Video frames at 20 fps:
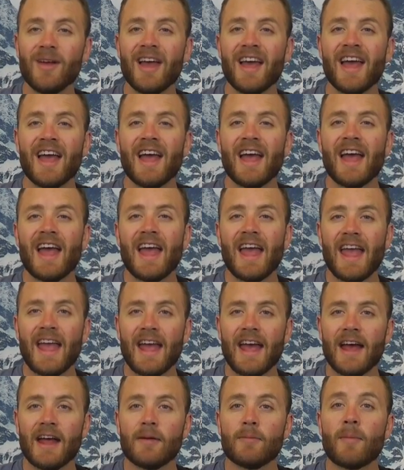
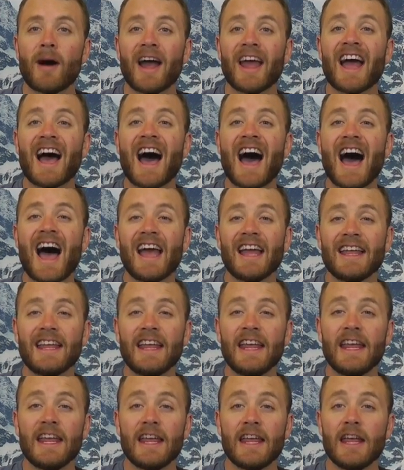And my high
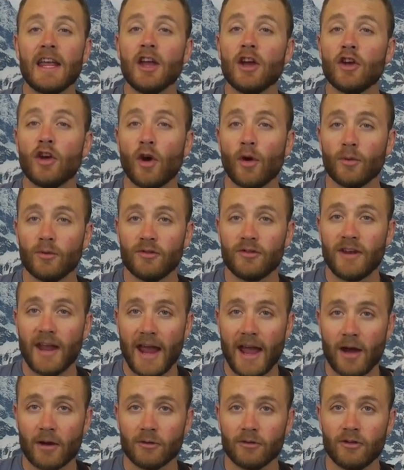E goes
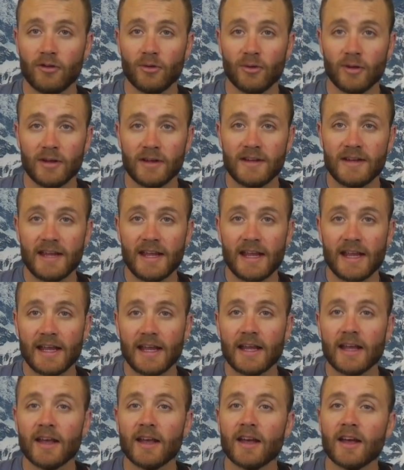down to a
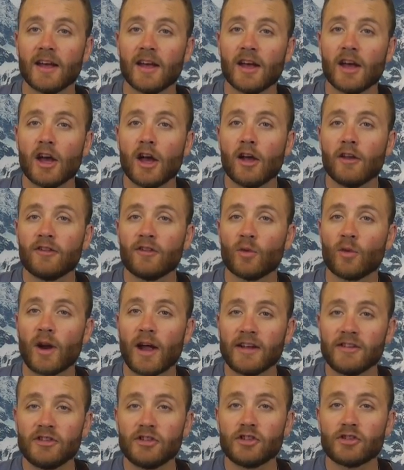D. So when
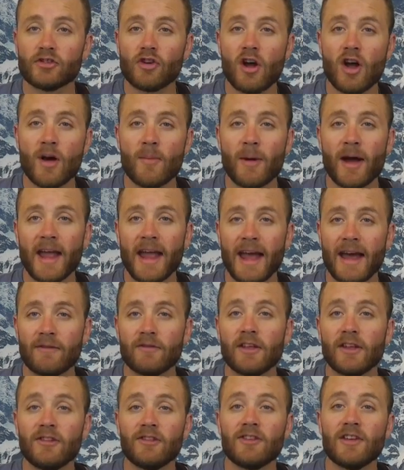I strum, I have
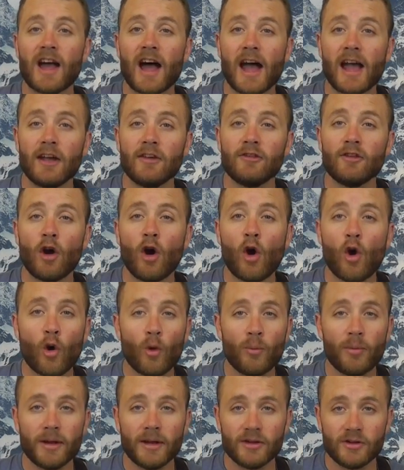this nice
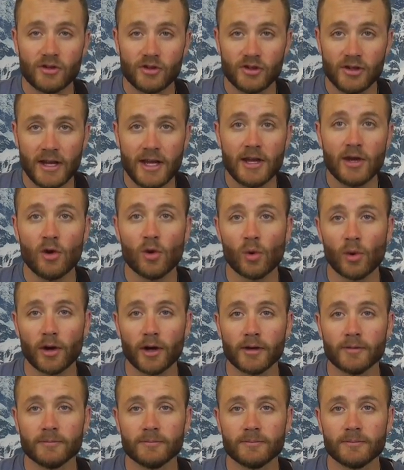open G
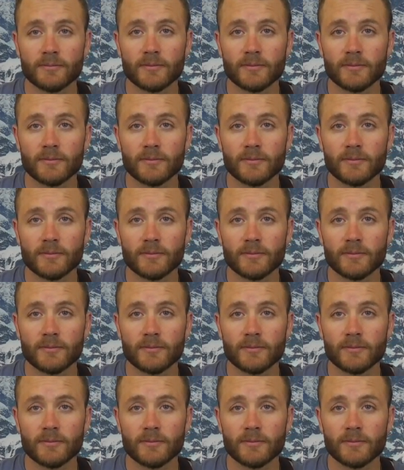chord.